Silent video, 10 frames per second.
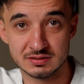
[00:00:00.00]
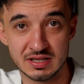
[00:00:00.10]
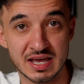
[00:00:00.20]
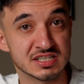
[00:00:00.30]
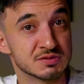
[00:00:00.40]

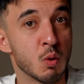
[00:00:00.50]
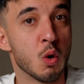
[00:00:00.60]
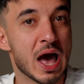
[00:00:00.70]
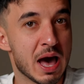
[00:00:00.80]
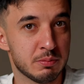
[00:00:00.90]
like a
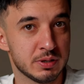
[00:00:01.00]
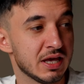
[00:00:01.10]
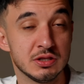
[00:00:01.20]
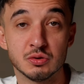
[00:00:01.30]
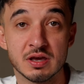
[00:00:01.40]
small app,
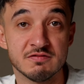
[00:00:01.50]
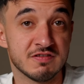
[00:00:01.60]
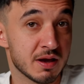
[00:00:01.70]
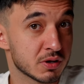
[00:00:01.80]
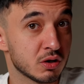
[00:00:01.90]
and you can
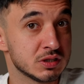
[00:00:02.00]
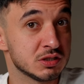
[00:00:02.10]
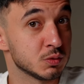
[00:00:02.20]
vibe code it